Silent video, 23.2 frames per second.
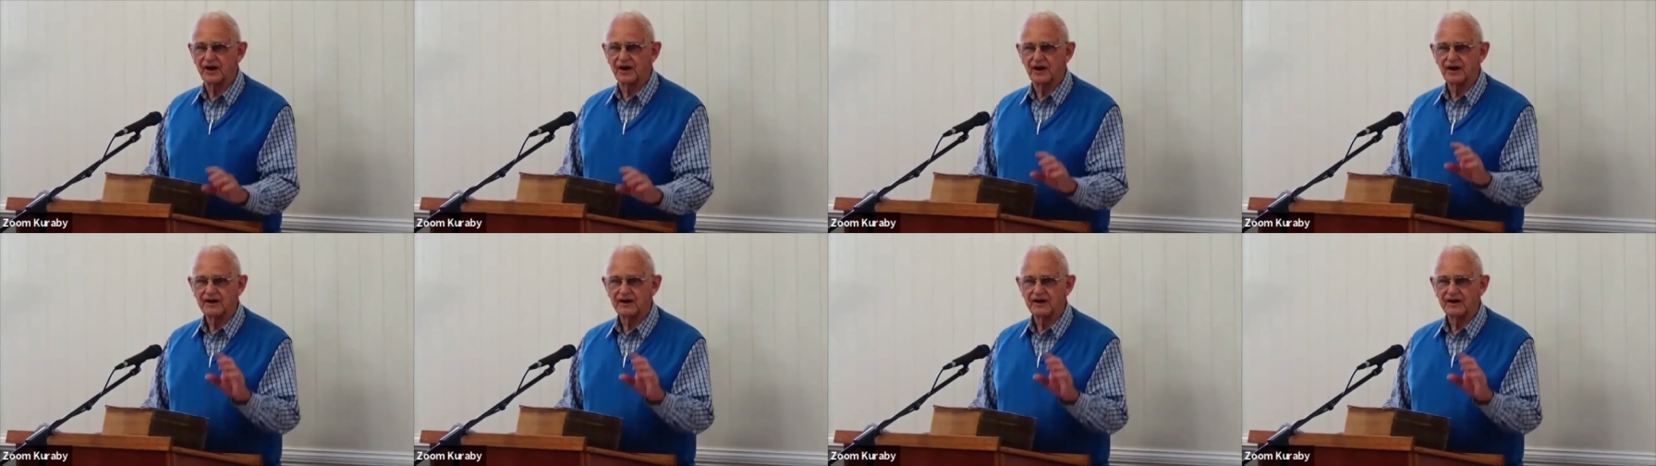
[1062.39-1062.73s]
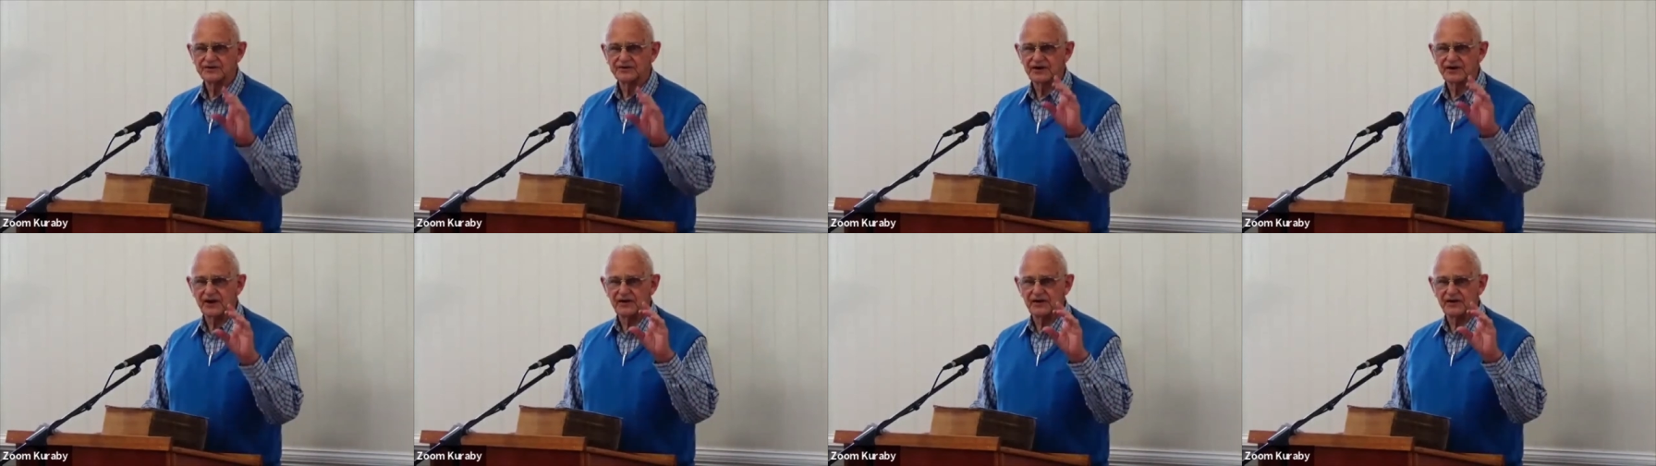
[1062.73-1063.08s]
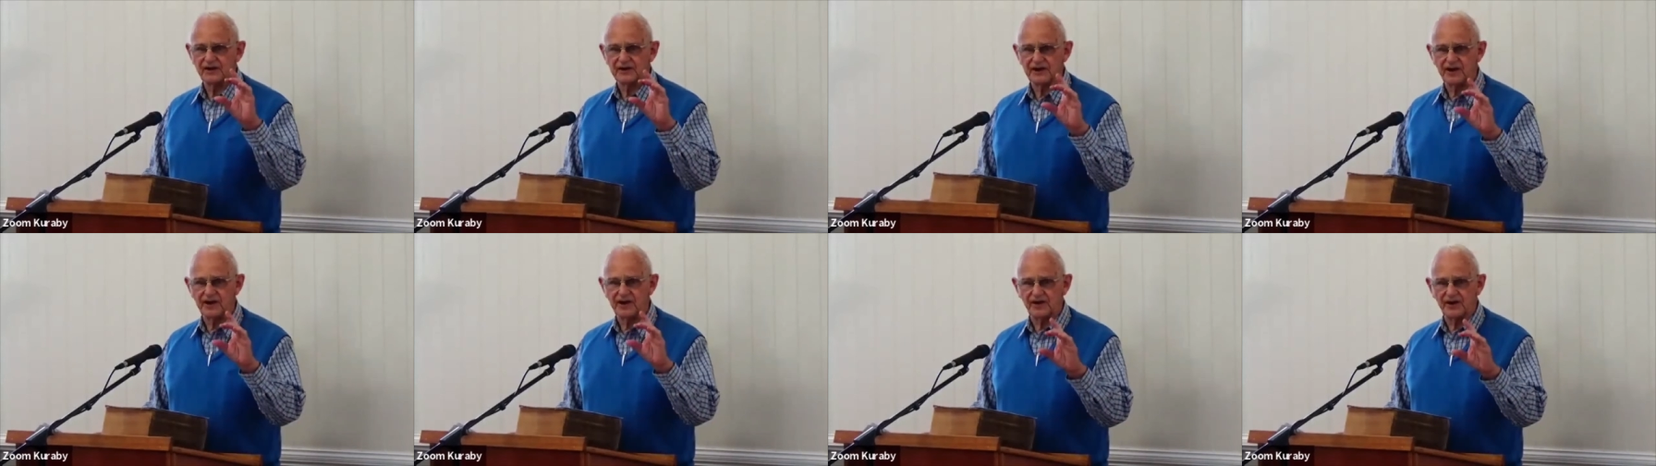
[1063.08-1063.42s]
see that
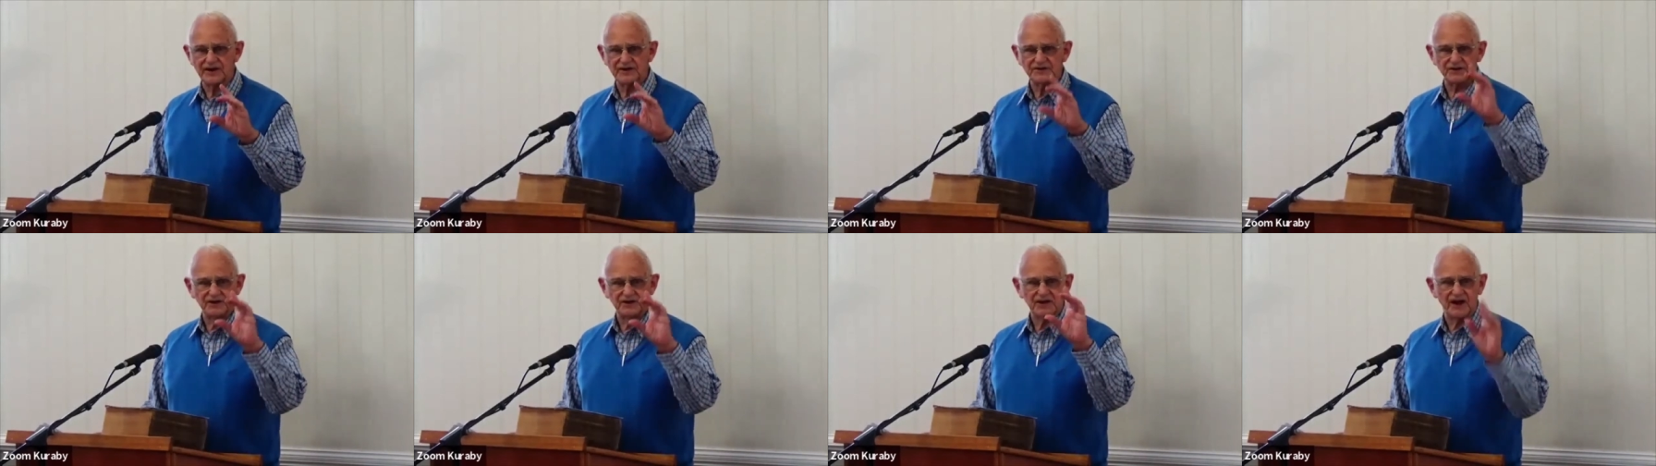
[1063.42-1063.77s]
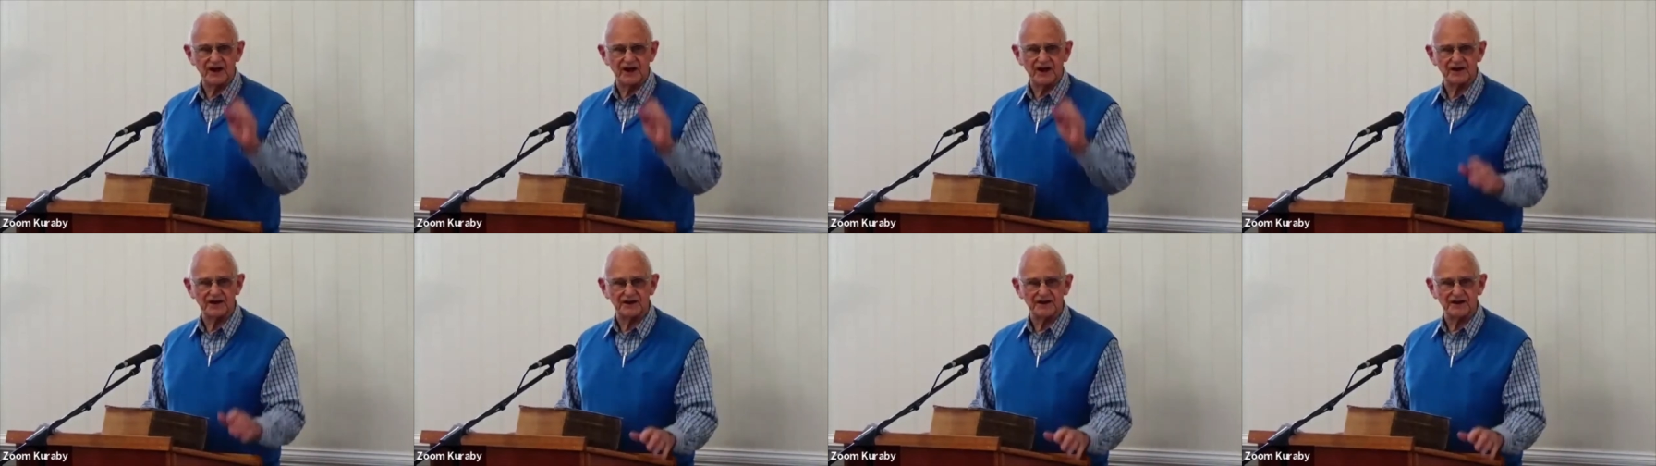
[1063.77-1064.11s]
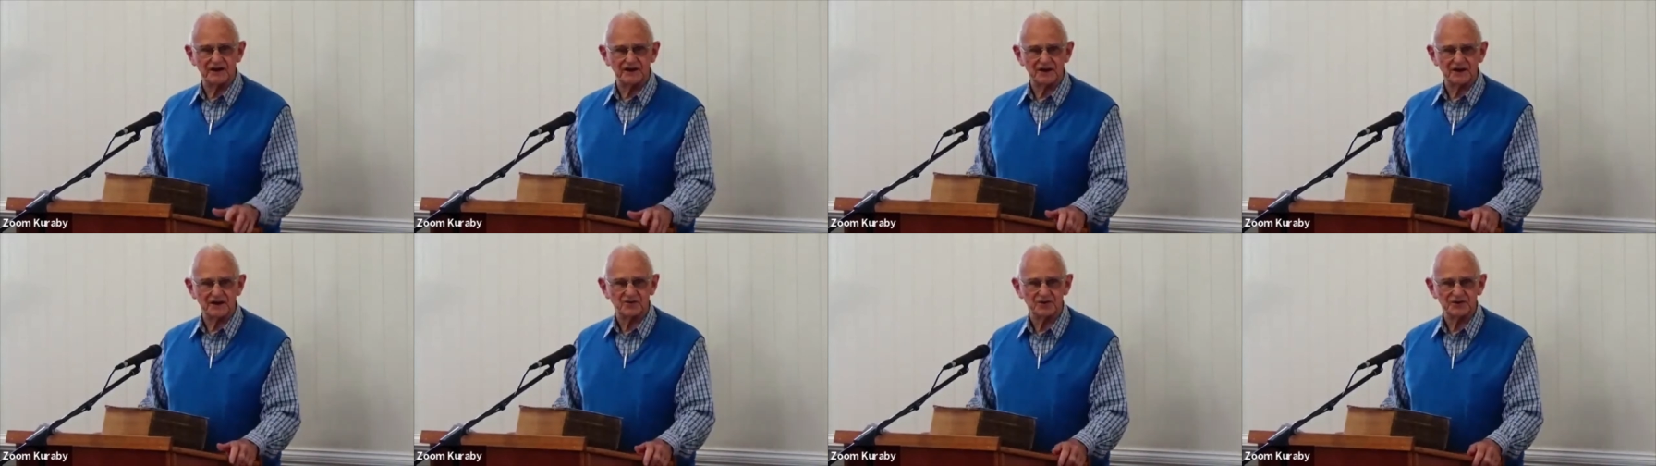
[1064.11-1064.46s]
they're educated in a
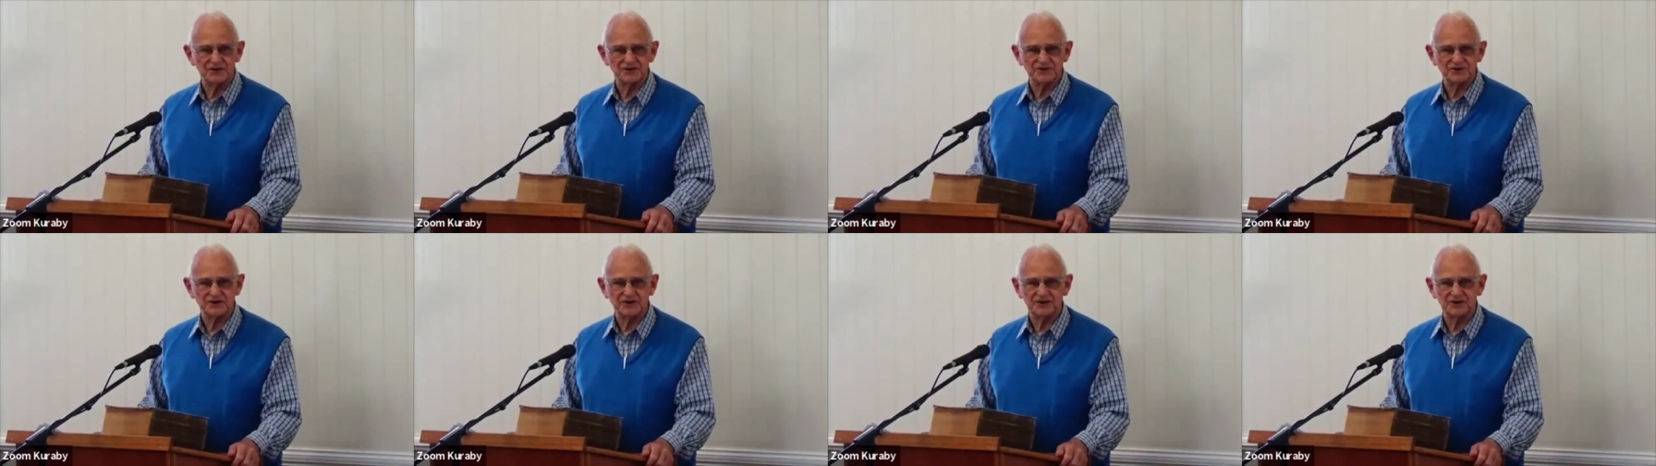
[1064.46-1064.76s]
Christian